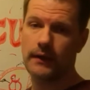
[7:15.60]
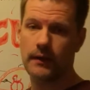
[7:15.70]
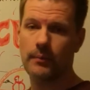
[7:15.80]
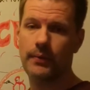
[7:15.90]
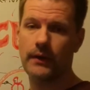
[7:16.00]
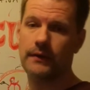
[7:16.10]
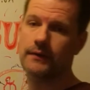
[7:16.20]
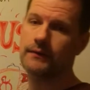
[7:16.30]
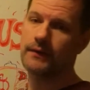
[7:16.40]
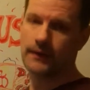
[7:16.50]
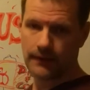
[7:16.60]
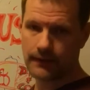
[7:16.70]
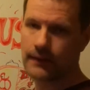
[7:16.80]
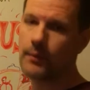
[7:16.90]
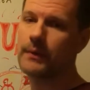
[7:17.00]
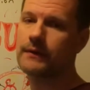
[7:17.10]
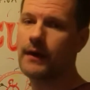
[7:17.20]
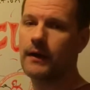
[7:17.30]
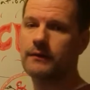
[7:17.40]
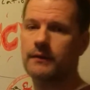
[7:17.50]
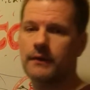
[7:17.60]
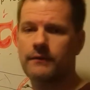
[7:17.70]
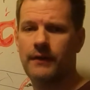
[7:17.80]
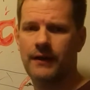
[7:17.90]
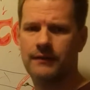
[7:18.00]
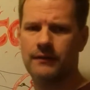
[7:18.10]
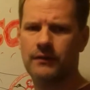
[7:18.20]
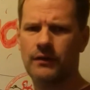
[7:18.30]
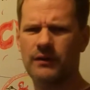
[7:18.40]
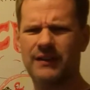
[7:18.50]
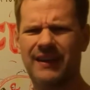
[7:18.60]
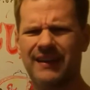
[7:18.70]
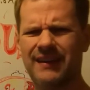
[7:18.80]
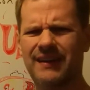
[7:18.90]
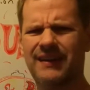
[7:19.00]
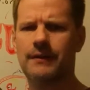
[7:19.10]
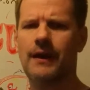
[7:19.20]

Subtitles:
in abundance, it can be toxic. In fact, it's called a